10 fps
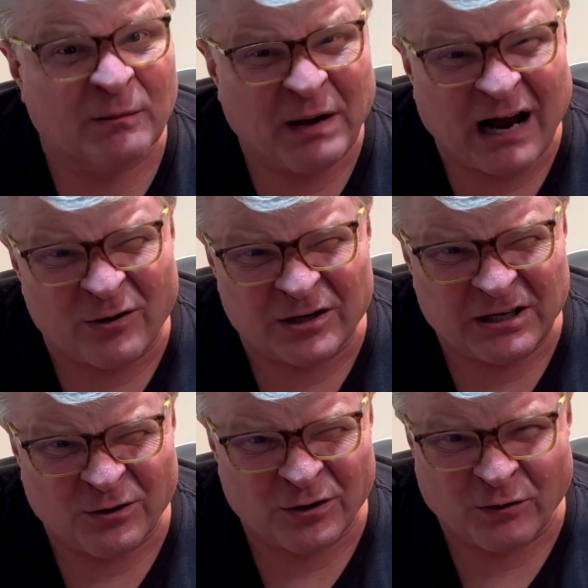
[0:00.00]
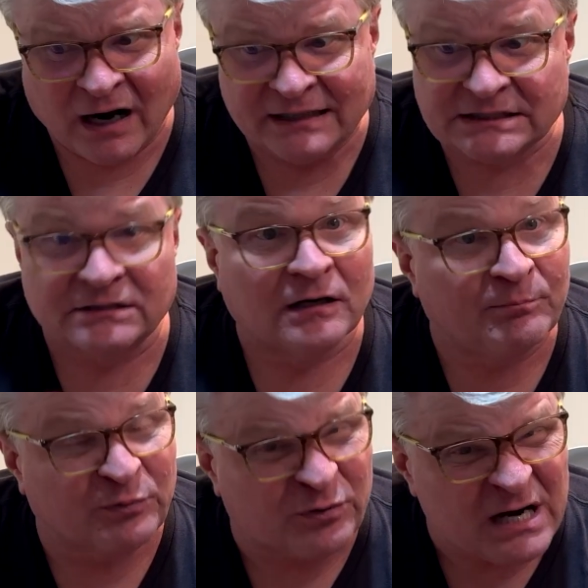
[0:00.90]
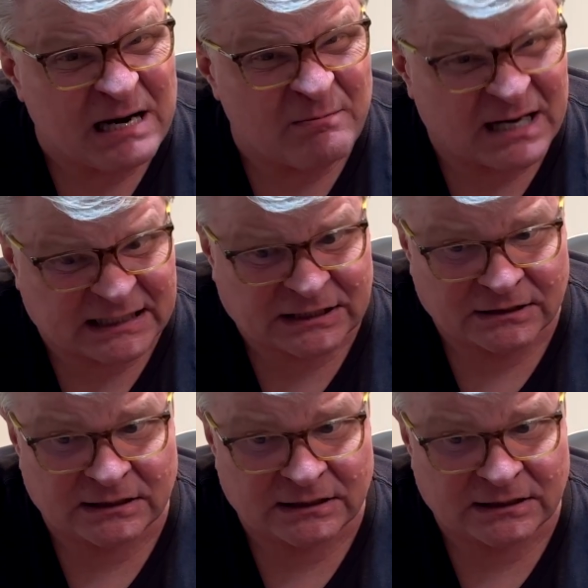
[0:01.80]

a power deodorizer, a pre-mist,